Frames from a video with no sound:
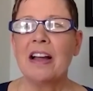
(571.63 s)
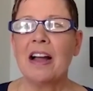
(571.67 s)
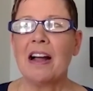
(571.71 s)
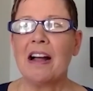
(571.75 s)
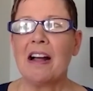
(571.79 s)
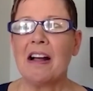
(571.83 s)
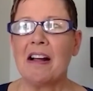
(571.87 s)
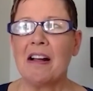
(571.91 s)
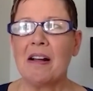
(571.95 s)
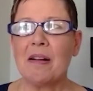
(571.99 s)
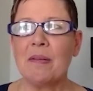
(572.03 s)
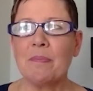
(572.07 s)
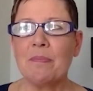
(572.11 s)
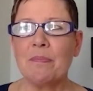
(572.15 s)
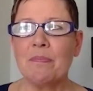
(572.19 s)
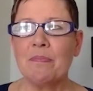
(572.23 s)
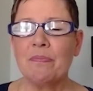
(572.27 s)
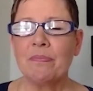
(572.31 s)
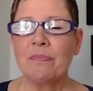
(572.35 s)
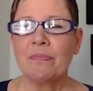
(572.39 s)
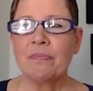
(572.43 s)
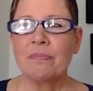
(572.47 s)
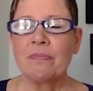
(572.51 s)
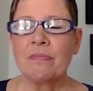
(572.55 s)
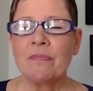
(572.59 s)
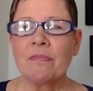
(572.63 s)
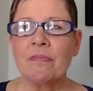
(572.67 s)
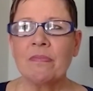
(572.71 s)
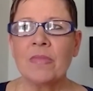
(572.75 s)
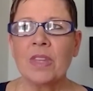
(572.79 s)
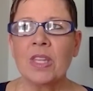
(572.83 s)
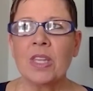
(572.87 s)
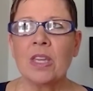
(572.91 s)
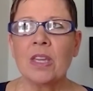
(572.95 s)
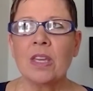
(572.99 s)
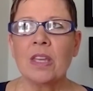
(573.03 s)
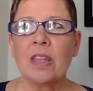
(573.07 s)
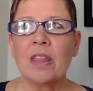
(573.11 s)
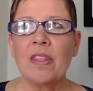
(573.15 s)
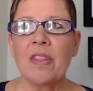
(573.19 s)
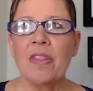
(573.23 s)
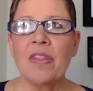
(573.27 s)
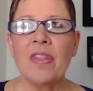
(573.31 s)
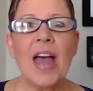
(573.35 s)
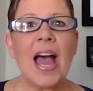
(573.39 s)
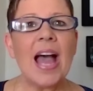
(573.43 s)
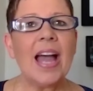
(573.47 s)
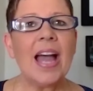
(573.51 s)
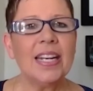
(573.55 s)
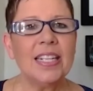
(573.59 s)

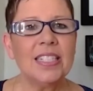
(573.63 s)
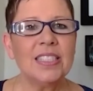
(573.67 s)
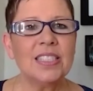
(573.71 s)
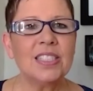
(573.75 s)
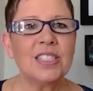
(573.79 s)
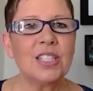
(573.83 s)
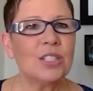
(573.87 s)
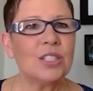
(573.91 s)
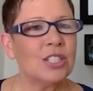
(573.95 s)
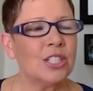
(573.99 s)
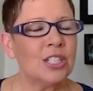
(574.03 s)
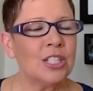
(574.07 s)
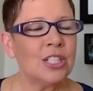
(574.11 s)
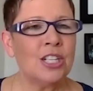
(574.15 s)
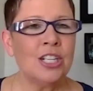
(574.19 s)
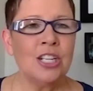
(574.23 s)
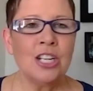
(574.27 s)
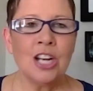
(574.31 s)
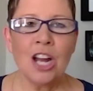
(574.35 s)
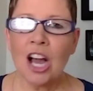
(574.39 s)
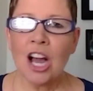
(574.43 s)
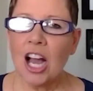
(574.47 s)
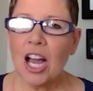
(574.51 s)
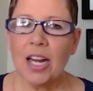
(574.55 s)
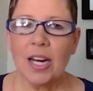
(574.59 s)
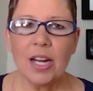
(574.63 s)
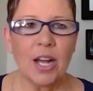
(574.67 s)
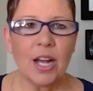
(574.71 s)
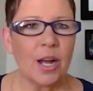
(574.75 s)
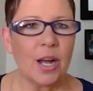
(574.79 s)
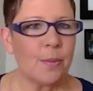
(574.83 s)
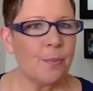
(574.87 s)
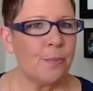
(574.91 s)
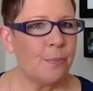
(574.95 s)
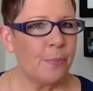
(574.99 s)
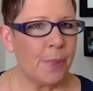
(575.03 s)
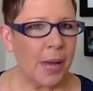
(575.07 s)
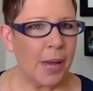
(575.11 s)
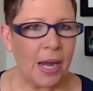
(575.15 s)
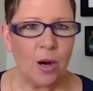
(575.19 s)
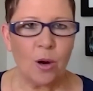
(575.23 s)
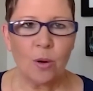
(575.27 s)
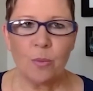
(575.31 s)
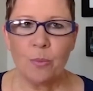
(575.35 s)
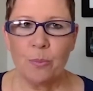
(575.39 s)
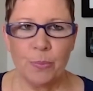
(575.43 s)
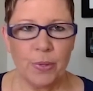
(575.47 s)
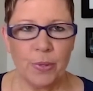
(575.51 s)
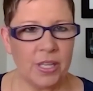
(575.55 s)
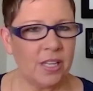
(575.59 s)
that is not
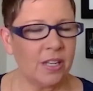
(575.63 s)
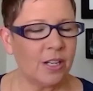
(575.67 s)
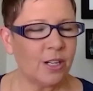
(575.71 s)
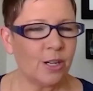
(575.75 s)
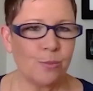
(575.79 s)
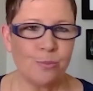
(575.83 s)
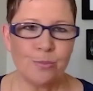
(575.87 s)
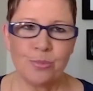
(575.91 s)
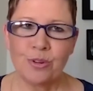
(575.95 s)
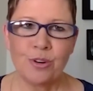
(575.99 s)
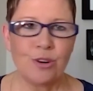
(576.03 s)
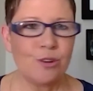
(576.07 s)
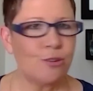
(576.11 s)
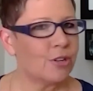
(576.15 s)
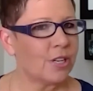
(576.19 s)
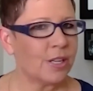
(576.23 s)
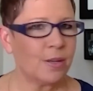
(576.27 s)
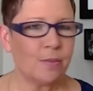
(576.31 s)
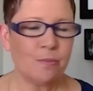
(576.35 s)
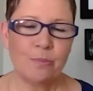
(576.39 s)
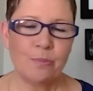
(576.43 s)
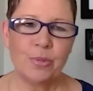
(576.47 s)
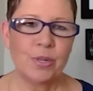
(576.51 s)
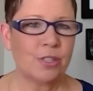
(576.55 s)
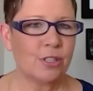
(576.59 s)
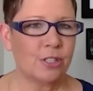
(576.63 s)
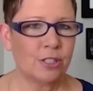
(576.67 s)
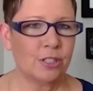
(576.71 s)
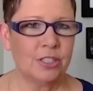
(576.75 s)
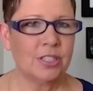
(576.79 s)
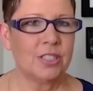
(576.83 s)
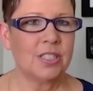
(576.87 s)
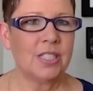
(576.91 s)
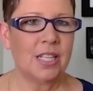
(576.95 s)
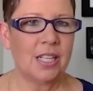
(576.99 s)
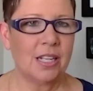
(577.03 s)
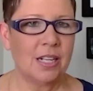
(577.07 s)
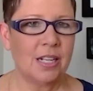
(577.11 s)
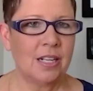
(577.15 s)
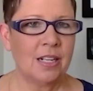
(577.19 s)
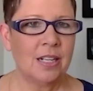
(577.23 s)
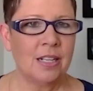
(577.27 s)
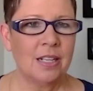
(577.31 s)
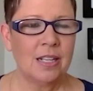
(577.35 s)
about being a broken person.